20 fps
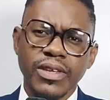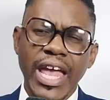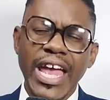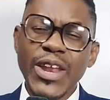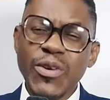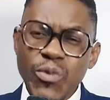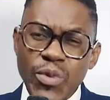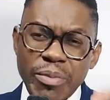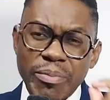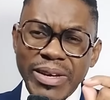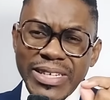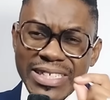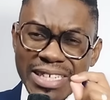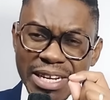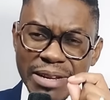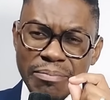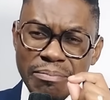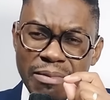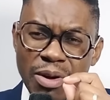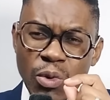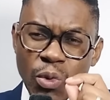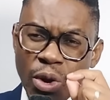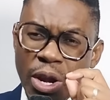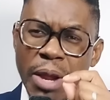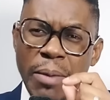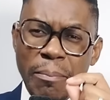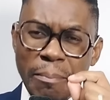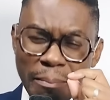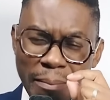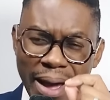And we must
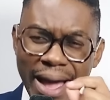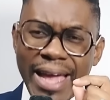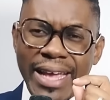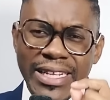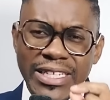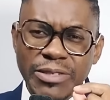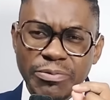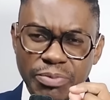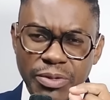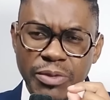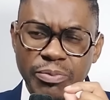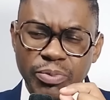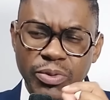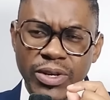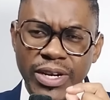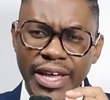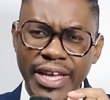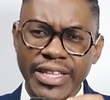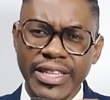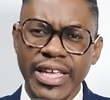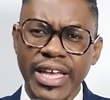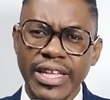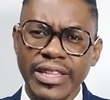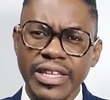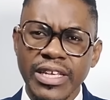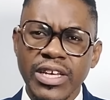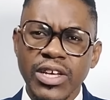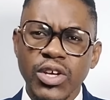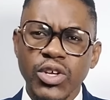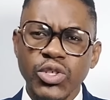remind people like that
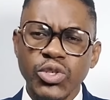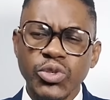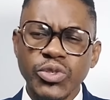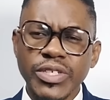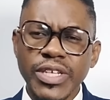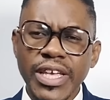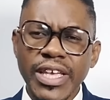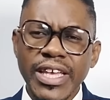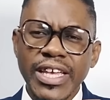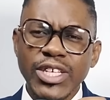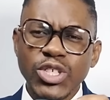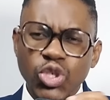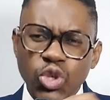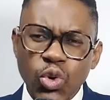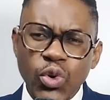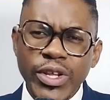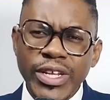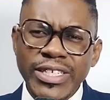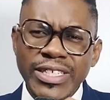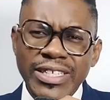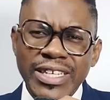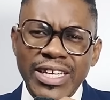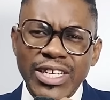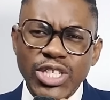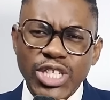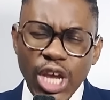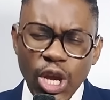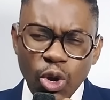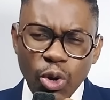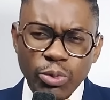to say, during
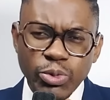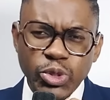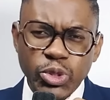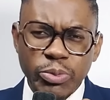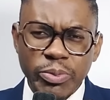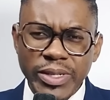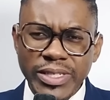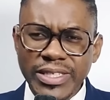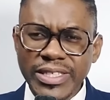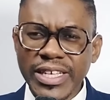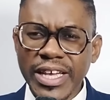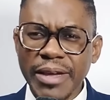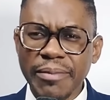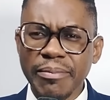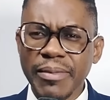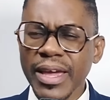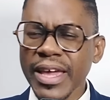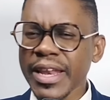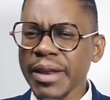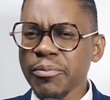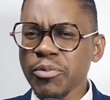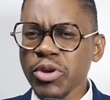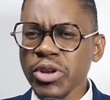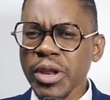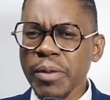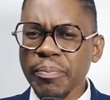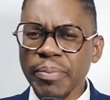Jacob Zuma's term, and I'm not a